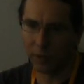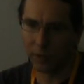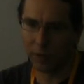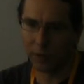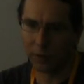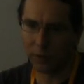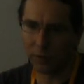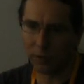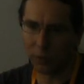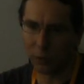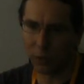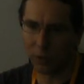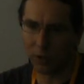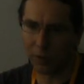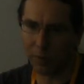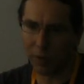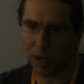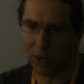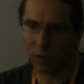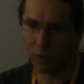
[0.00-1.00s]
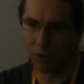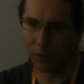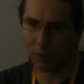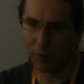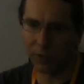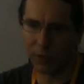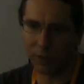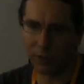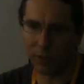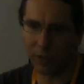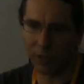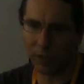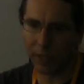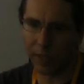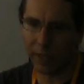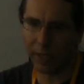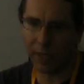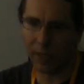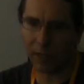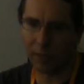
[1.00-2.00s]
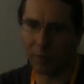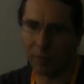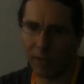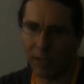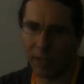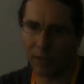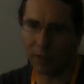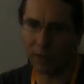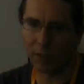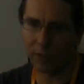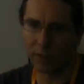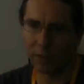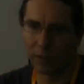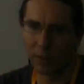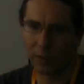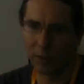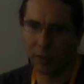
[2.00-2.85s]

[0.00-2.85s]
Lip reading: is really powerful, because I can't imagine